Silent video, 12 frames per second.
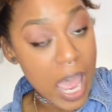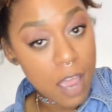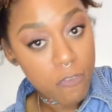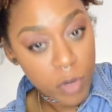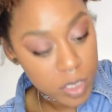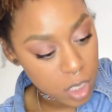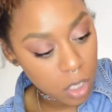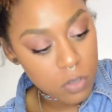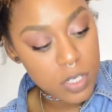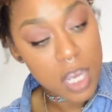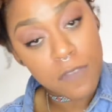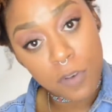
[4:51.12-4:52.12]
every single
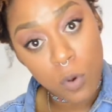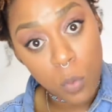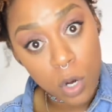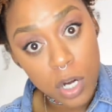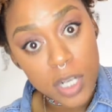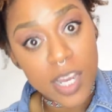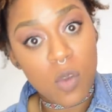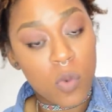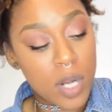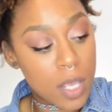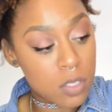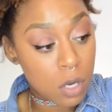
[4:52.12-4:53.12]
day for work, and
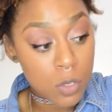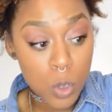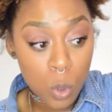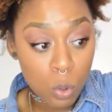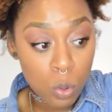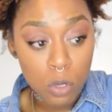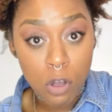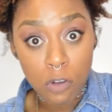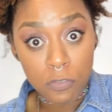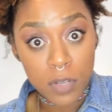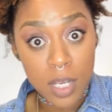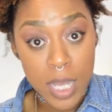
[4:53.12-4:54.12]
when I start school,
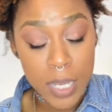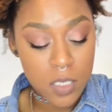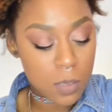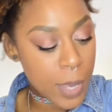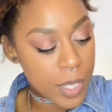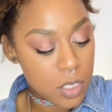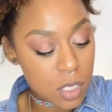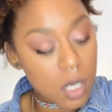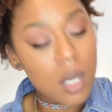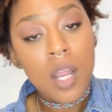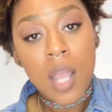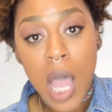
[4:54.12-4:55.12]
hopefully next semester,